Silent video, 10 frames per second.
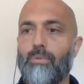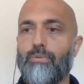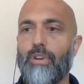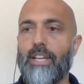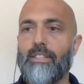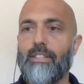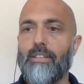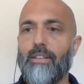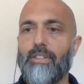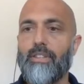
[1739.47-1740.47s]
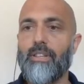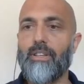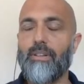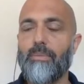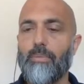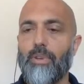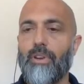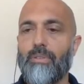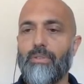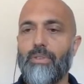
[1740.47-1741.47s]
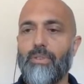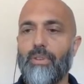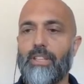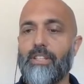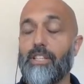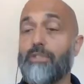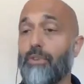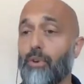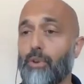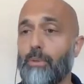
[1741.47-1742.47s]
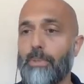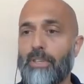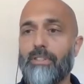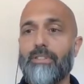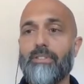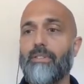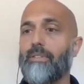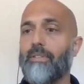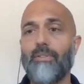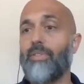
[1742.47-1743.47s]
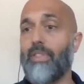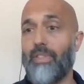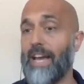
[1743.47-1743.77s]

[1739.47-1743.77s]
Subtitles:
right at the, it's full because that's